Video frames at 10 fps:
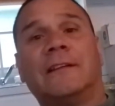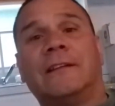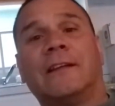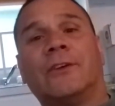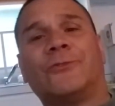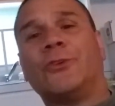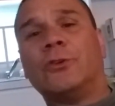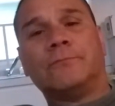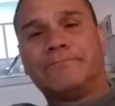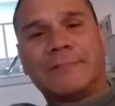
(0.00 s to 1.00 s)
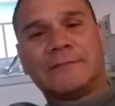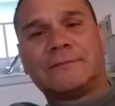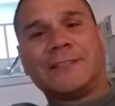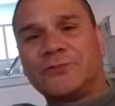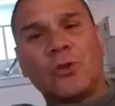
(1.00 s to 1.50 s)
Oh, dude,
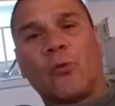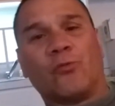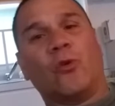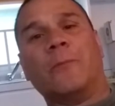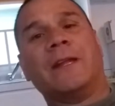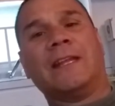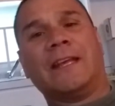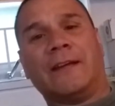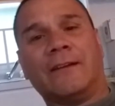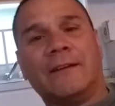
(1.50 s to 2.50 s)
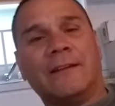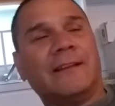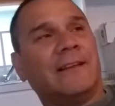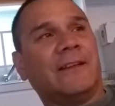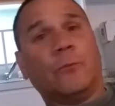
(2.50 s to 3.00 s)
there's no room in here.
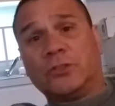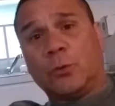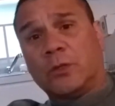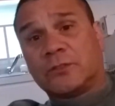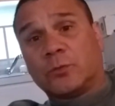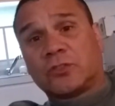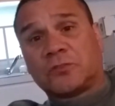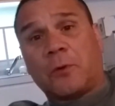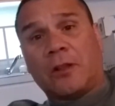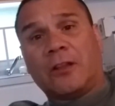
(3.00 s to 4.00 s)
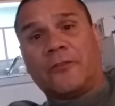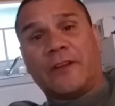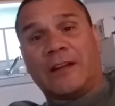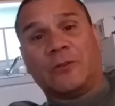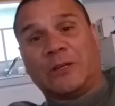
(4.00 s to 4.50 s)
Which it was. It was a small
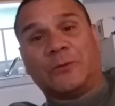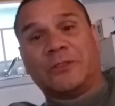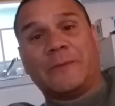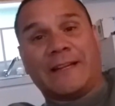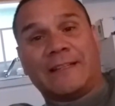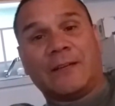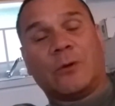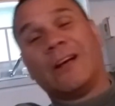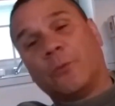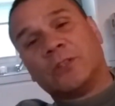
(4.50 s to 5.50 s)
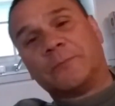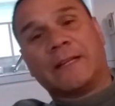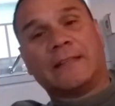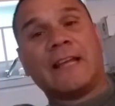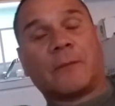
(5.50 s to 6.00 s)
elevator. I wasn't being a dick. Well, I was
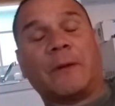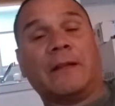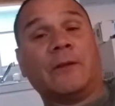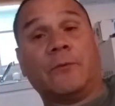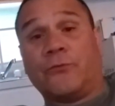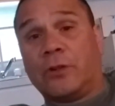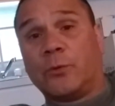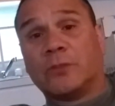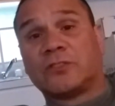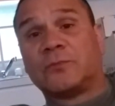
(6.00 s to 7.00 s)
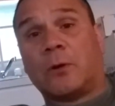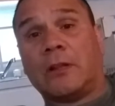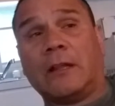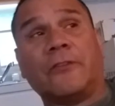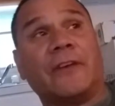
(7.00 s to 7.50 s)
being a dick, but it really was a small
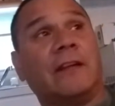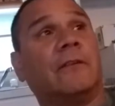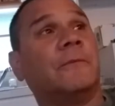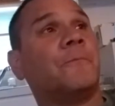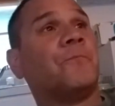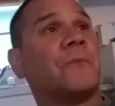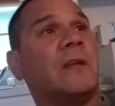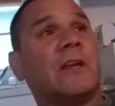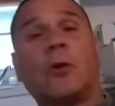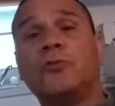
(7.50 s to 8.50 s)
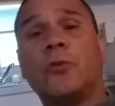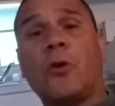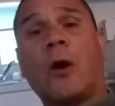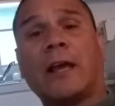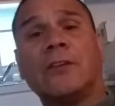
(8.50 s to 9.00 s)
elevator. He goes,
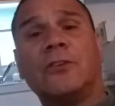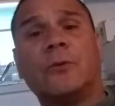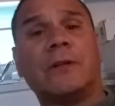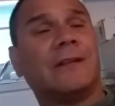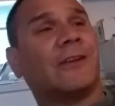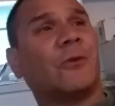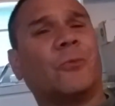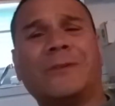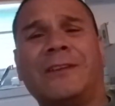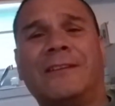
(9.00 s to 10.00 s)
no, I can do it. I go, what?